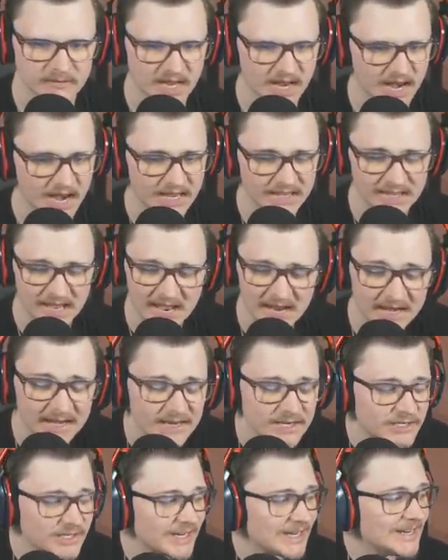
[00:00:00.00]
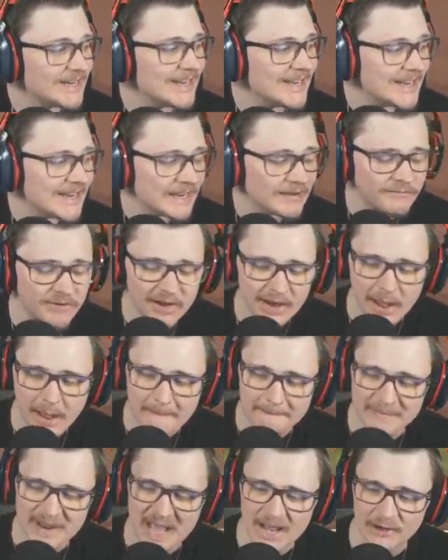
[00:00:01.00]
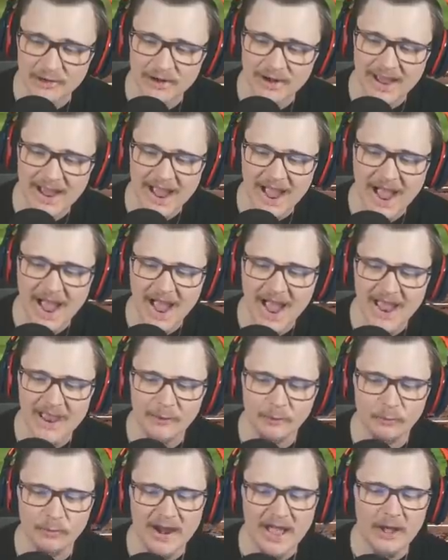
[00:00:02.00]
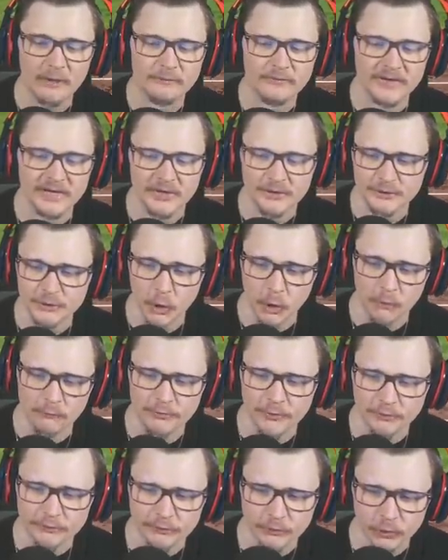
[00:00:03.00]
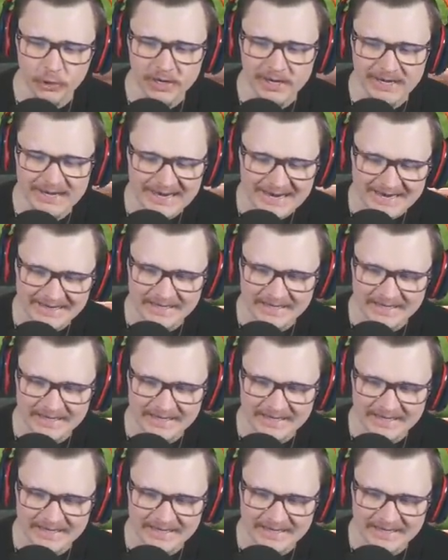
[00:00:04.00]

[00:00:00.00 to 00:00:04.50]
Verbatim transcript: And that is an even better eye. Ralphie, two for three.